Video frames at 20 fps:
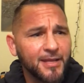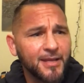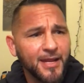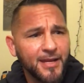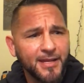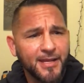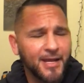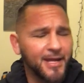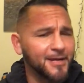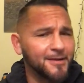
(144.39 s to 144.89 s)
any
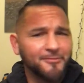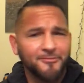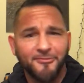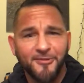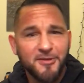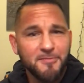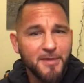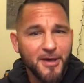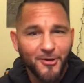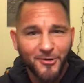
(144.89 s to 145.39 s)
kind of
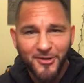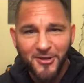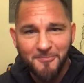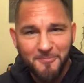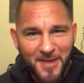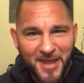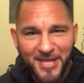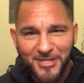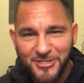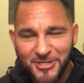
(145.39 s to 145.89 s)
female
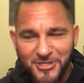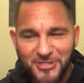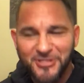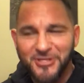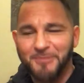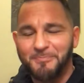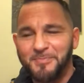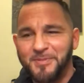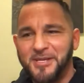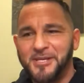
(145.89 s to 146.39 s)

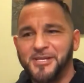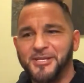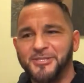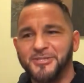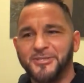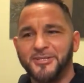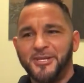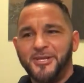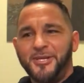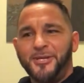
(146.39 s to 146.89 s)
companionship because
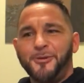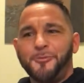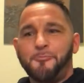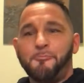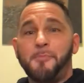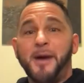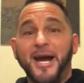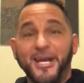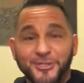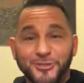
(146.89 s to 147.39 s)

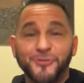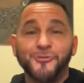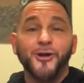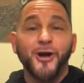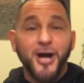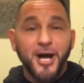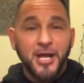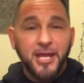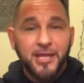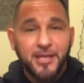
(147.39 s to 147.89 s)
my drug